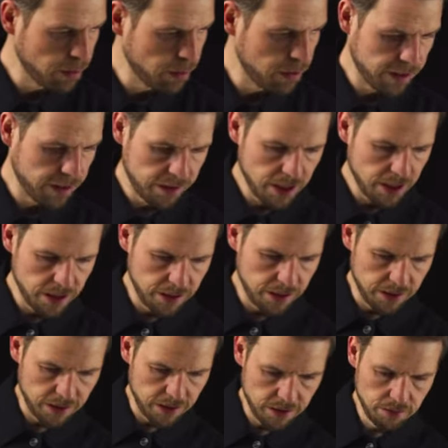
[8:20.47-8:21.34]
Let's say this
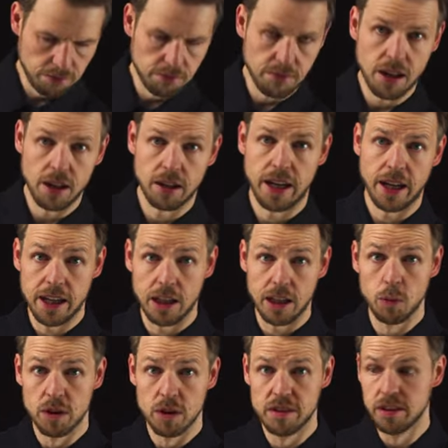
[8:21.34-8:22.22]
is k
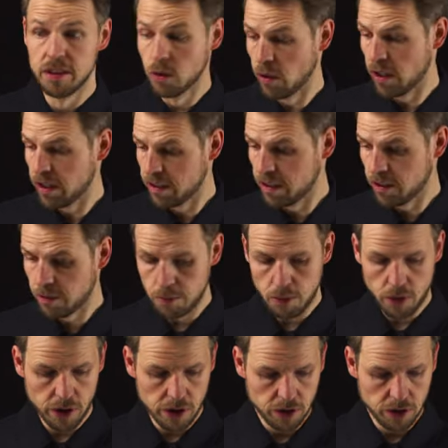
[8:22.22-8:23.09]
equals 0 at this
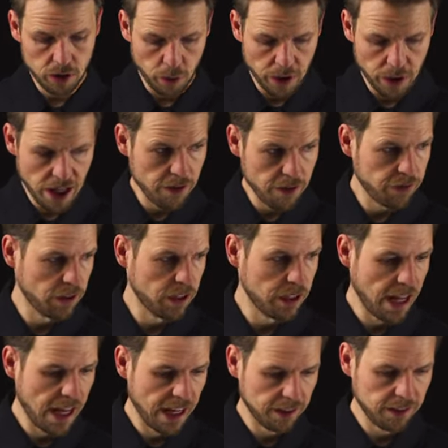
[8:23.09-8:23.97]
point. So we have an
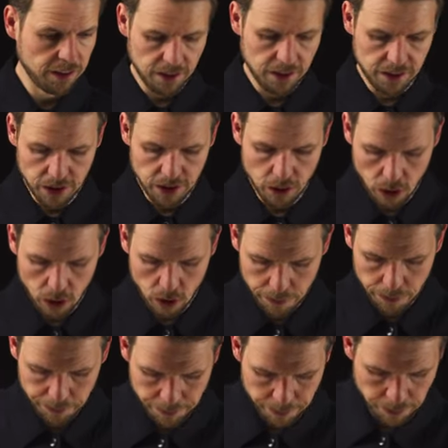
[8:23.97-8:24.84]
x 0.
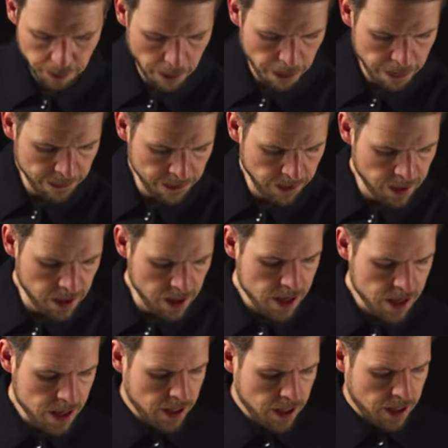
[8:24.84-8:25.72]

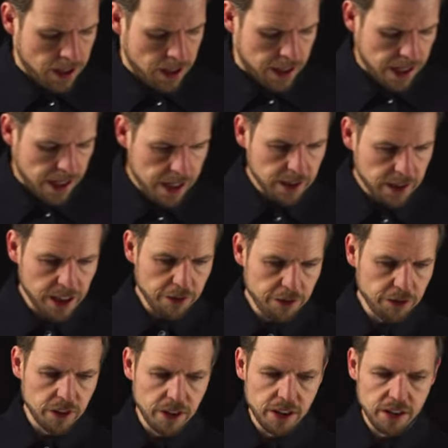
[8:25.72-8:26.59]
And
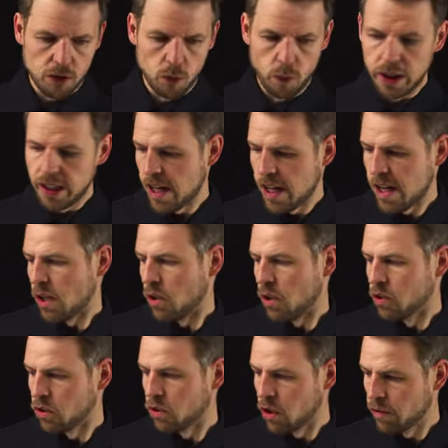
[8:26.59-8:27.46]
given this, we can now
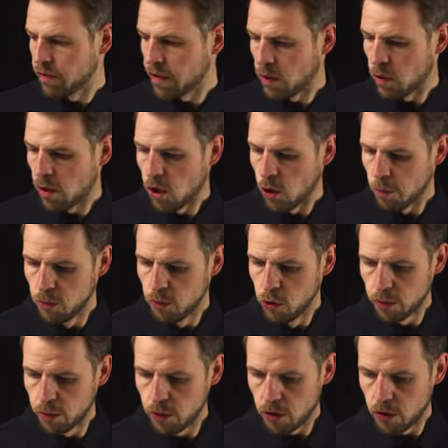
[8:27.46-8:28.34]
solve our open
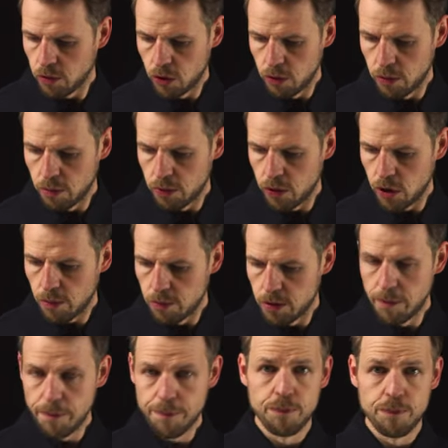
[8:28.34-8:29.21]
loop control
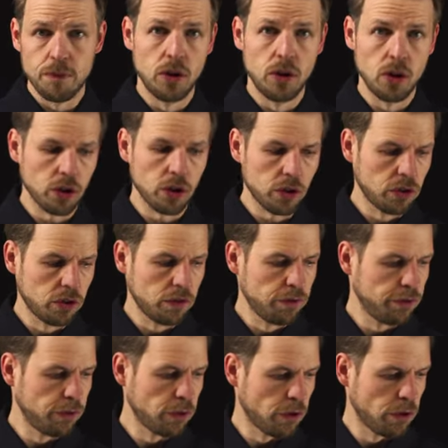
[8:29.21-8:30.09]
problem, not
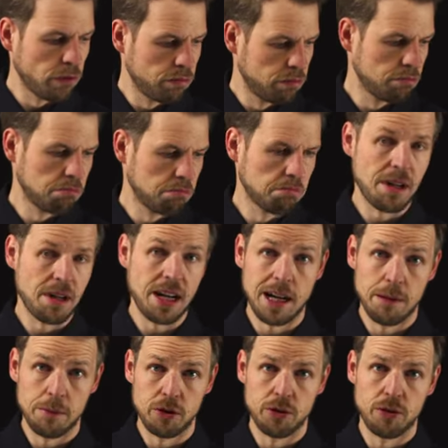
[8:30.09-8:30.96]
for
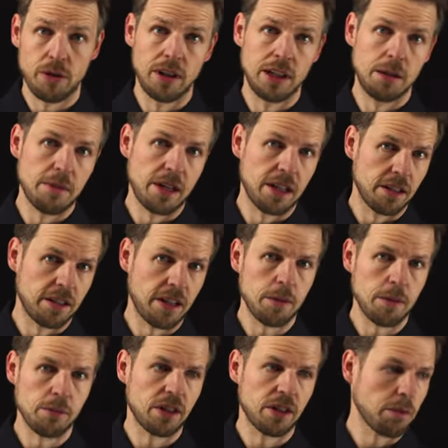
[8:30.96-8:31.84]
arbitrarily many
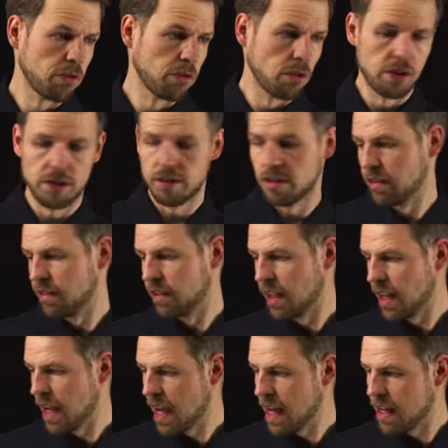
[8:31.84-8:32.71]
time steps, or let's say
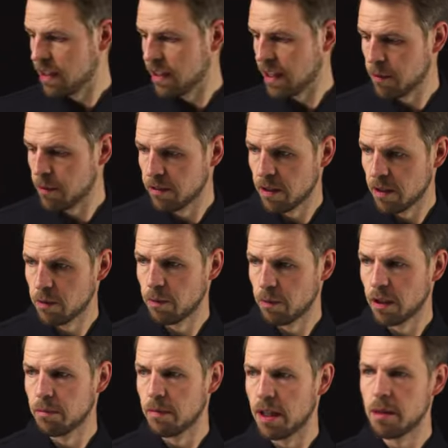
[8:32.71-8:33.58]
n time steps,
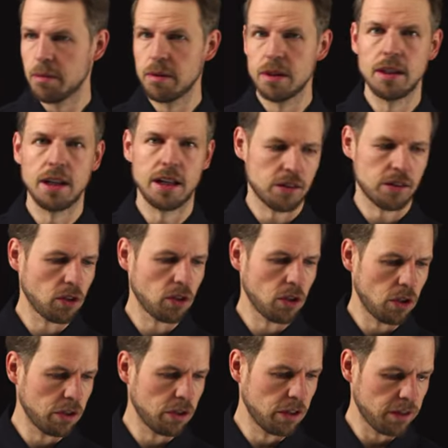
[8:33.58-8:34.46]
but maybe let's
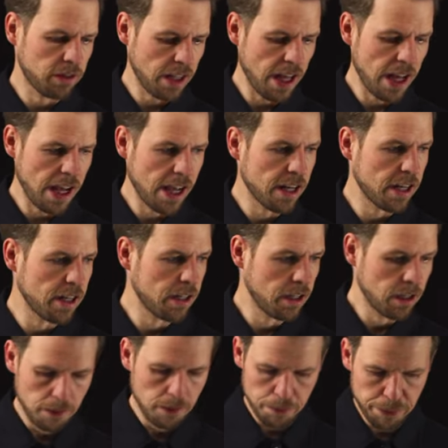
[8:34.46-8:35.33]
call this
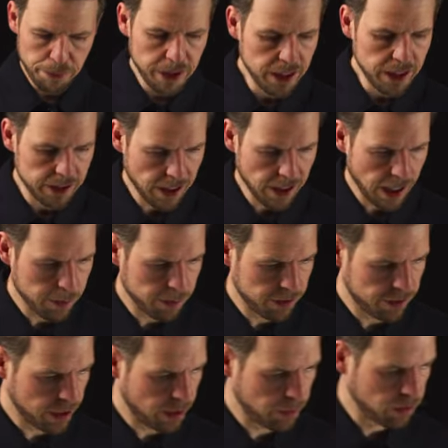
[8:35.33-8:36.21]
np time
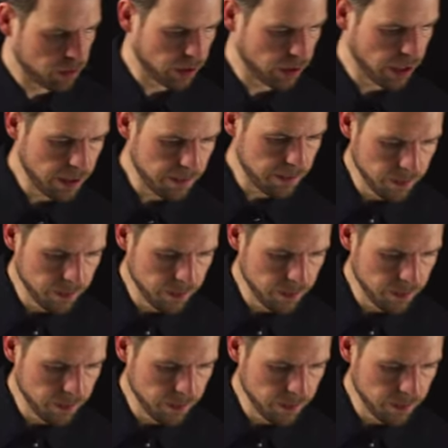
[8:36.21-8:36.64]
steps, okay?